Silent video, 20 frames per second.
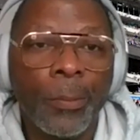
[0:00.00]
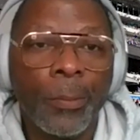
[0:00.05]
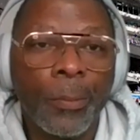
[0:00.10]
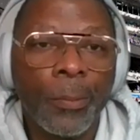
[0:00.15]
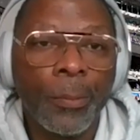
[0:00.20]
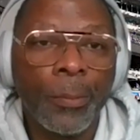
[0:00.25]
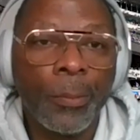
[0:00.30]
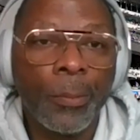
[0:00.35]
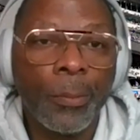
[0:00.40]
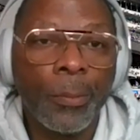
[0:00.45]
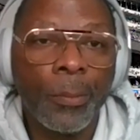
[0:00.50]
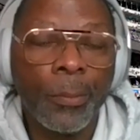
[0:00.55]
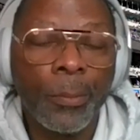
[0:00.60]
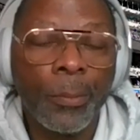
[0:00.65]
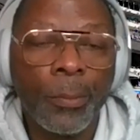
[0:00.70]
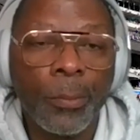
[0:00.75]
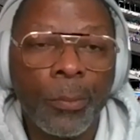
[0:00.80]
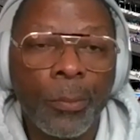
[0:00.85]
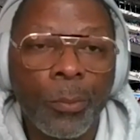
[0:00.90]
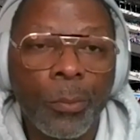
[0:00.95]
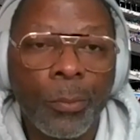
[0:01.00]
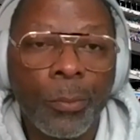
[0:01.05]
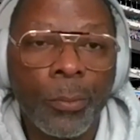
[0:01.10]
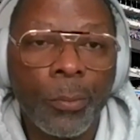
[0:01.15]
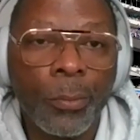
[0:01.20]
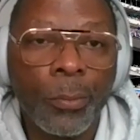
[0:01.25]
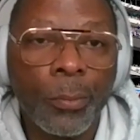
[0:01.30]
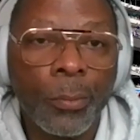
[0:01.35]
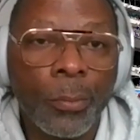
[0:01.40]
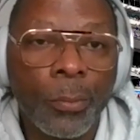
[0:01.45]

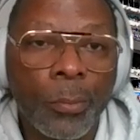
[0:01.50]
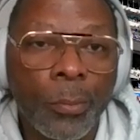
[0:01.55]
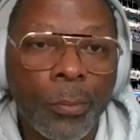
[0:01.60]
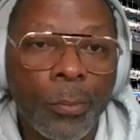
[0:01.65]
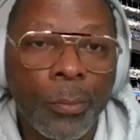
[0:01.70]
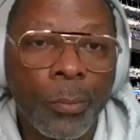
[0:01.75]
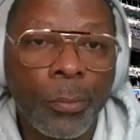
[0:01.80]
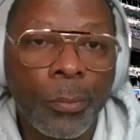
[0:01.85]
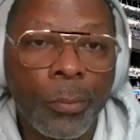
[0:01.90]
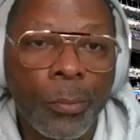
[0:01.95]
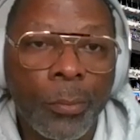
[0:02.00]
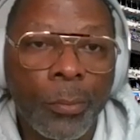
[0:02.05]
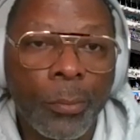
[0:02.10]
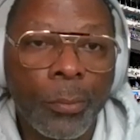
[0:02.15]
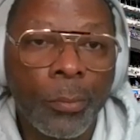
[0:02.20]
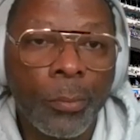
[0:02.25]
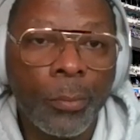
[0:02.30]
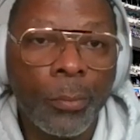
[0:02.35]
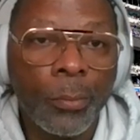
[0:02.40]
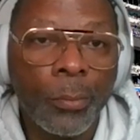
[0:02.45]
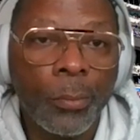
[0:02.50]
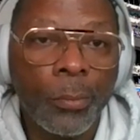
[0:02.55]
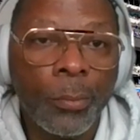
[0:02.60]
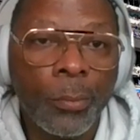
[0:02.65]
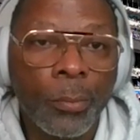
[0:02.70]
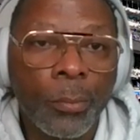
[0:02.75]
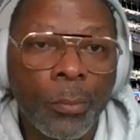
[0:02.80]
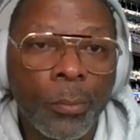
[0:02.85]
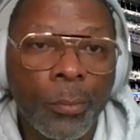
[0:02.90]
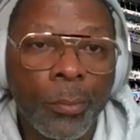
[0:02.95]

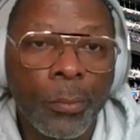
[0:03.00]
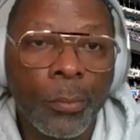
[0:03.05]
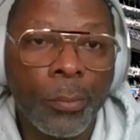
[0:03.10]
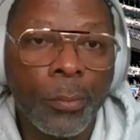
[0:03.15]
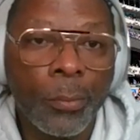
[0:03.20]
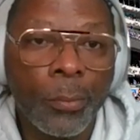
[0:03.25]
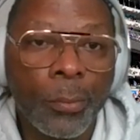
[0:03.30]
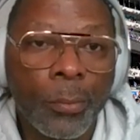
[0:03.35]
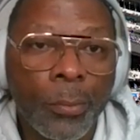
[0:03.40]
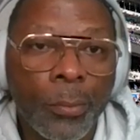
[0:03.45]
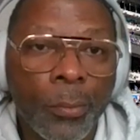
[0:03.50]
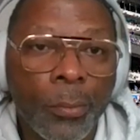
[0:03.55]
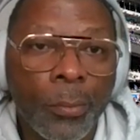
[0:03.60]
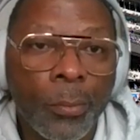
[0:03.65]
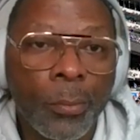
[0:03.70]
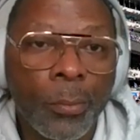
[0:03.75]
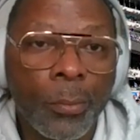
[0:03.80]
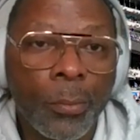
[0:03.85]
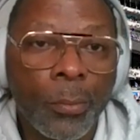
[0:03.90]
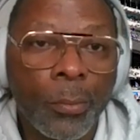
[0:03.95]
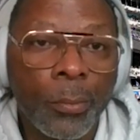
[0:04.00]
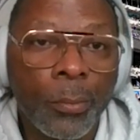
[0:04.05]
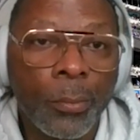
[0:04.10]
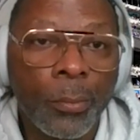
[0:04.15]
(not speaking)